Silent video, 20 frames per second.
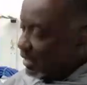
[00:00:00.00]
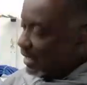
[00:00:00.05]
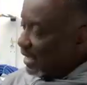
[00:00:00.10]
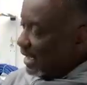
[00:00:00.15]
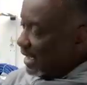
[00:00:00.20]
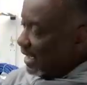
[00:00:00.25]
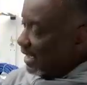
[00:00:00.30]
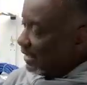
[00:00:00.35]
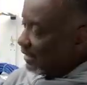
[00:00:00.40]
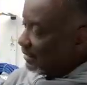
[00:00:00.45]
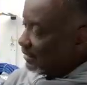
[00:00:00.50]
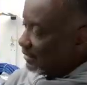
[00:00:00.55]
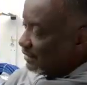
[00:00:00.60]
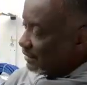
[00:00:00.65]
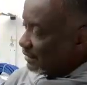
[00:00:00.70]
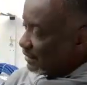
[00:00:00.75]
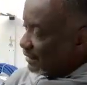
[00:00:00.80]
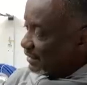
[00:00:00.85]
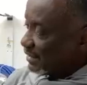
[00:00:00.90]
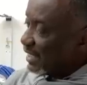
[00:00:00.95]
And
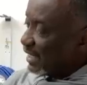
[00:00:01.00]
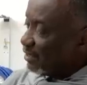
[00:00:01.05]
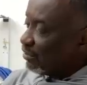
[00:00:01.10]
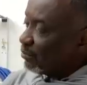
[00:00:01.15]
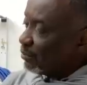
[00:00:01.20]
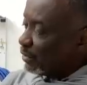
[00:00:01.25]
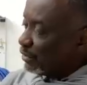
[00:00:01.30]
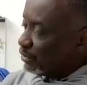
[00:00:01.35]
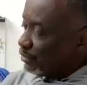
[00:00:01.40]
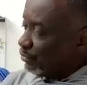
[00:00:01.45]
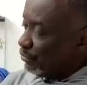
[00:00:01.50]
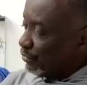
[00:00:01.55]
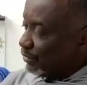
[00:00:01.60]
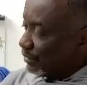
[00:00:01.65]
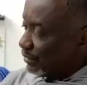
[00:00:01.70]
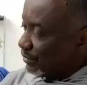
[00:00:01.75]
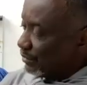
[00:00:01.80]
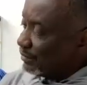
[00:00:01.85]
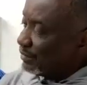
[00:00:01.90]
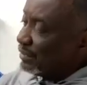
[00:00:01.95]
this kind of
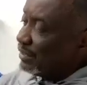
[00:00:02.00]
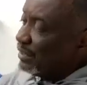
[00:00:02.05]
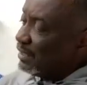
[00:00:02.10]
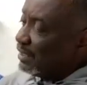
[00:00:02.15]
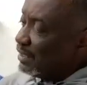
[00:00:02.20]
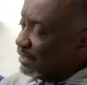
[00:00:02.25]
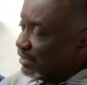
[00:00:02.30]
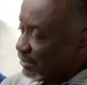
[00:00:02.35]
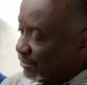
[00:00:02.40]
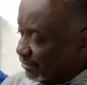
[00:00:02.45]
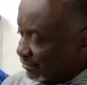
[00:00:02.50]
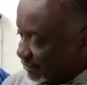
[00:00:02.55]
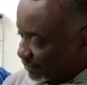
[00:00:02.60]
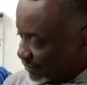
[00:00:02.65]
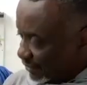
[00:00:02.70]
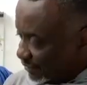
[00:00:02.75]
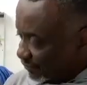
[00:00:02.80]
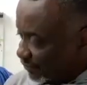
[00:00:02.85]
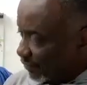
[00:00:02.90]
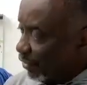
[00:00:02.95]
material is
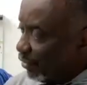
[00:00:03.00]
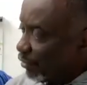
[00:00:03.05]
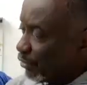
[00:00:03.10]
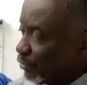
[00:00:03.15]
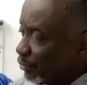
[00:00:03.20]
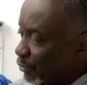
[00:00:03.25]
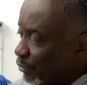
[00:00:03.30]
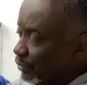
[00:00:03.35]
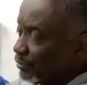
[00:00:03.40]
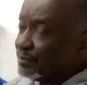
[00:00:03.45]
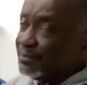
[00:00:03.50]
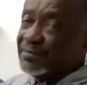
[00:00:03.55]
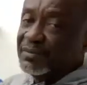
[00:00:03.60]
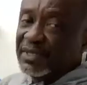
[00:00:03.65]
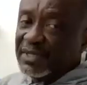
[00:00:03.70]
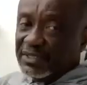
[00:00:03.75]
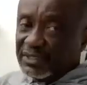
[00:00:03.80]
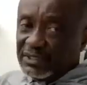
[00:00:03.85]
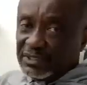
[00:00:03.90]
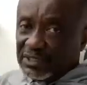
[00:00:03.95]
very good.
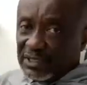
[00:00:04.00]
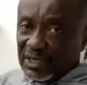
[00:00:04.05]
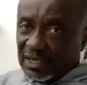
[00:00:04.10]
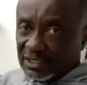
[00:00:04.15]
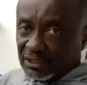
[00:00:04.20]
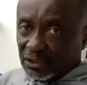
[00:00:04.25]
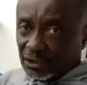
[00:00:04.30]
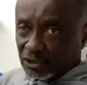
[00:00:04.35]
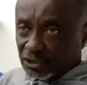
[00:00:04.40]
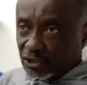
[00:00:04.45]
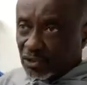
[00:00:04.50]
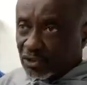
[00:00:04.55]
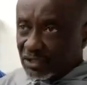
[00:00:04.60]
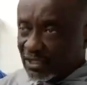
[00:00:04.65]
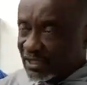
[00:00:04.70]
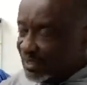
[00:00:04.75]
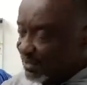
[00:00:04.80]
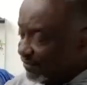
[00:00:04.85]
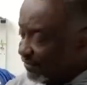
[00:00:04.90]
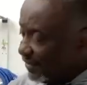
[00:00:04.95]
It does not
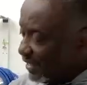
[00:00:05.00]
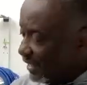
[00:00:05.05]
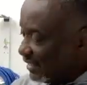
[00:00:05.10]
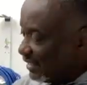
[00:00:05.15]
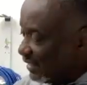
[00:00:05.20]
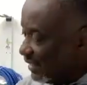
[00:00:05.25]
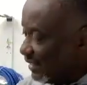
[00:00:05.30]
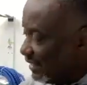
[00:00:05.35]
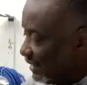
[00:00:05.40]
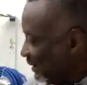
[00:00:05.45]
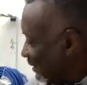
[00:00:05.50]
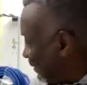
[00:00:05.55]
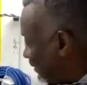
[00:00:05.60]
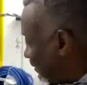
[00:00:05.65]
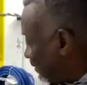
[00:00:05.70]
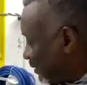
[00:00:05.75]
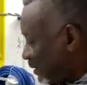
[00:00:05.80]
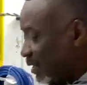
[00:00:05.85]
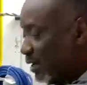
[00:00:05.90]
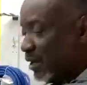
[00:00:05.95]
leave any lint,
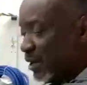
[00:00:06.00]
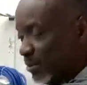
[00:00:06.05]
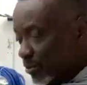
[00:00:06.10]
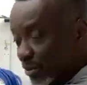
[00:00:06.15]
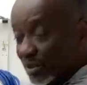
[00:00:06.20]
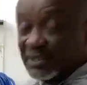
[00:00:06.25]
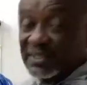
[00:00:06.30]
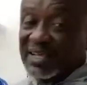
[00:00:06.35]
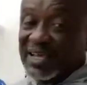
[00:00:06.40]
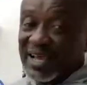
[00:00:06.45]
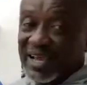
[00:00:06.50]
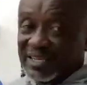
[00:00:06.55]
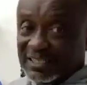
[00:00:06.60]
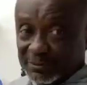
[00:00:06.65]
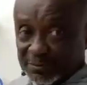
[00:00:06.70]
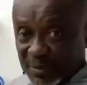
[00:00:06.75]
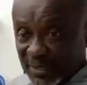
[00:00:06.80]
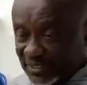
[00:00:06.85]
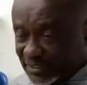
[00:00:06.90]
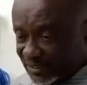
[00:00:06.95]
but they are
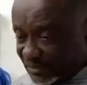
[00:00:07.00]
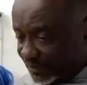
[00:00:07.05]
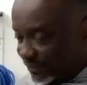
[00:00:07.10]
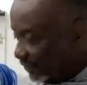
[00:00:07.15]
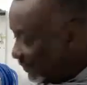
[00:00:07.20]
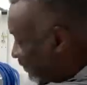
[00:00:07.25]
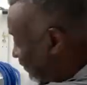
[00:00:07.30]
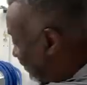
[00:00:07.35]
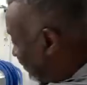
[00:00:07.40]
expensive.